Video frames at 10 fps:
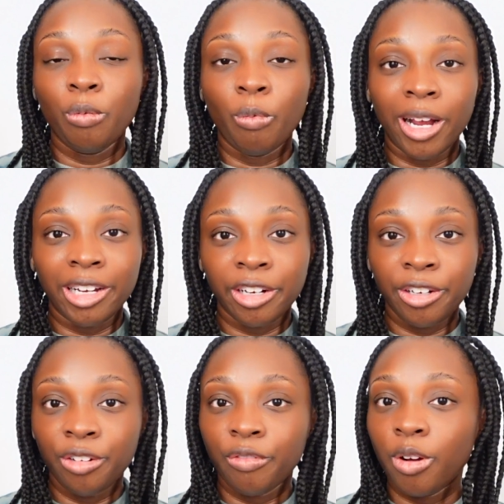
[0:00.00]
You wear your
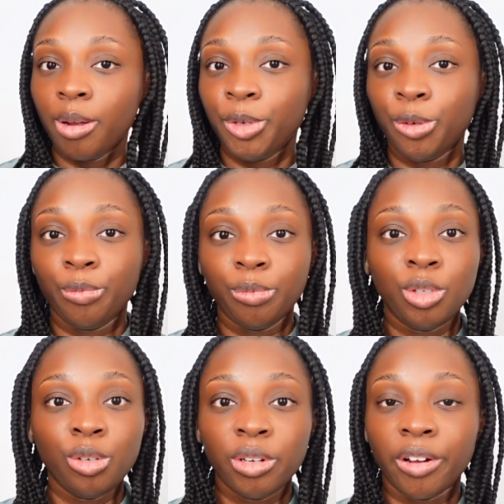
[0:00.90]
uniform, you
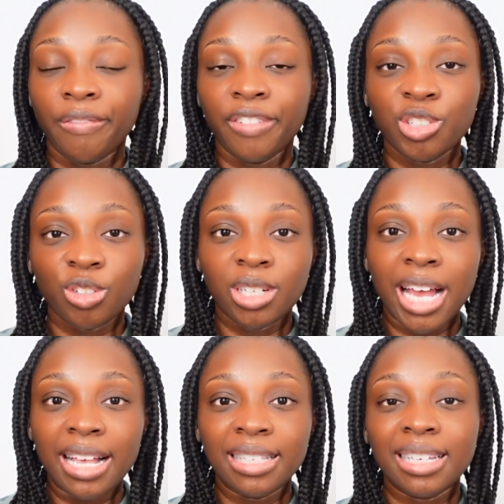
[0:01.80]
do your official
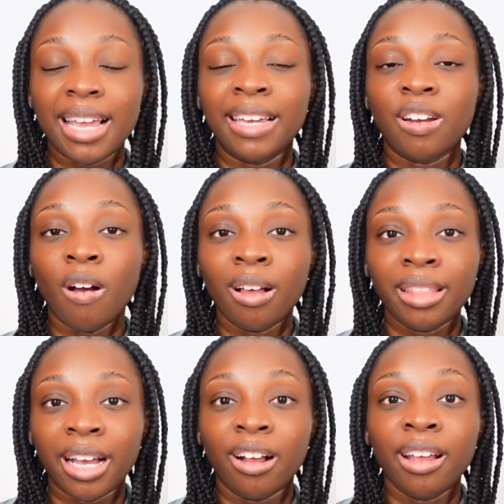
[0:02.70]
test, and on
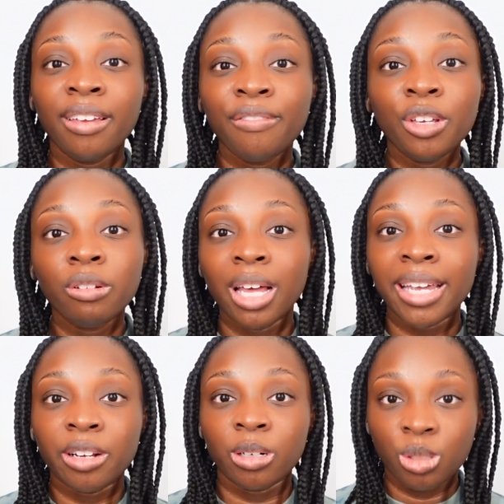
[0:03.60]
there, if you
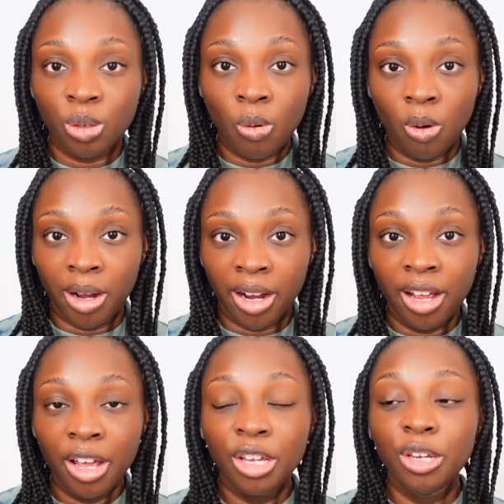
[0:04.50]
like your score,
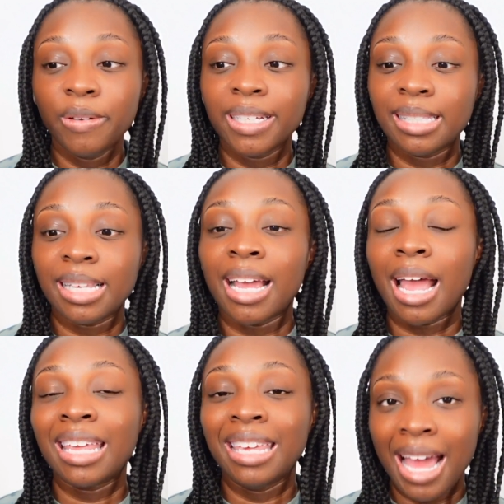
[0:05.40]
you can
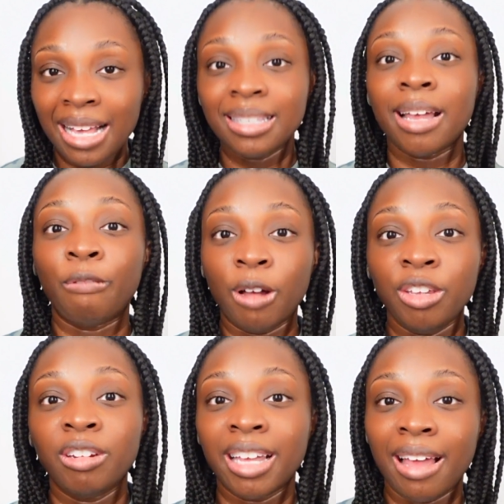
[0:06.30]
say, yes, I want
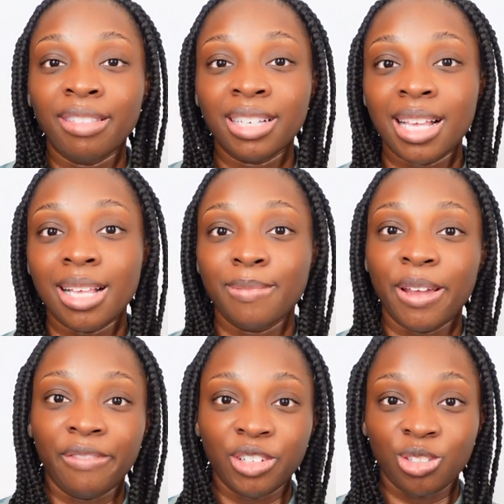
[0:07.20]
you to count this as my
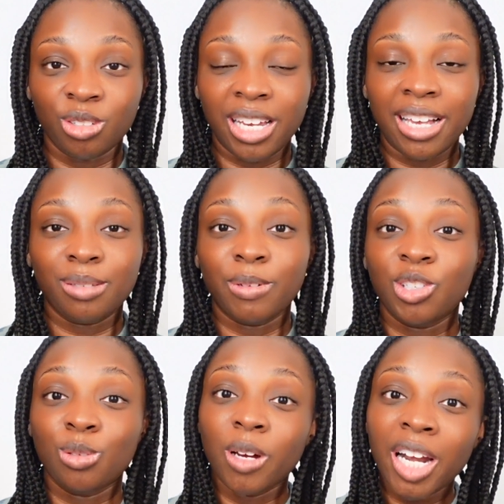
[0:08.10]
official test, which
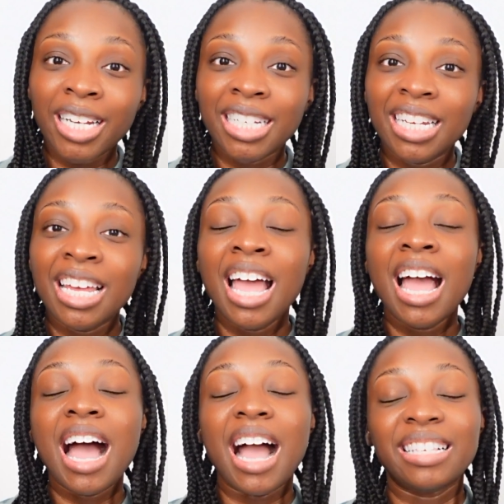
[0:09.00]
is what I did.
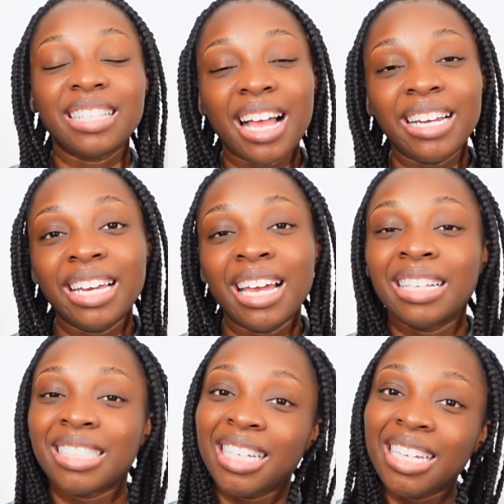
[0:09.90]
I signed it. I
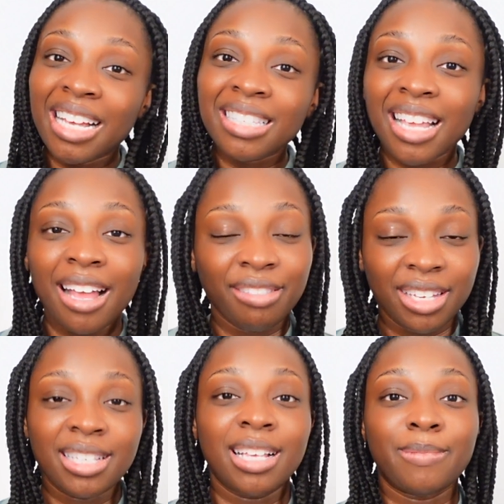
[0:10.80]
said, yes, count
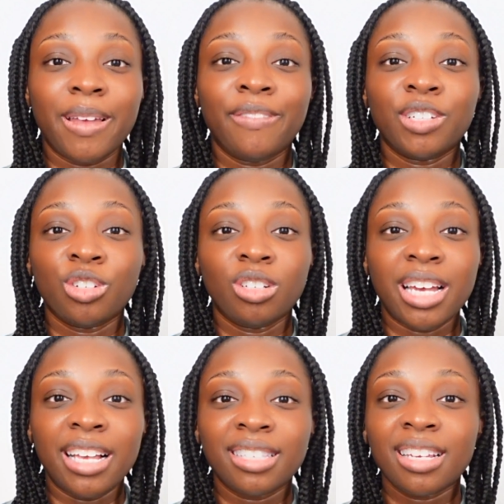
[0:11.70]
this as my official
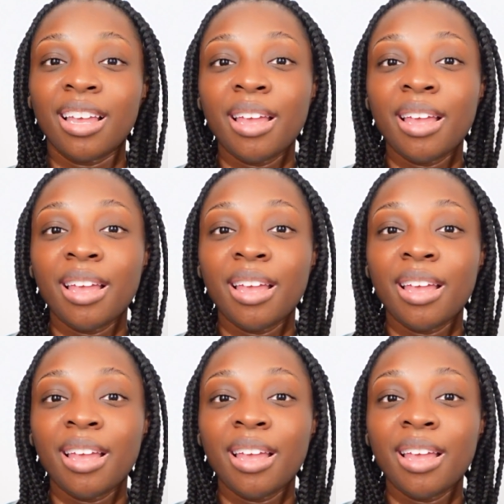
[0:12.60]
test.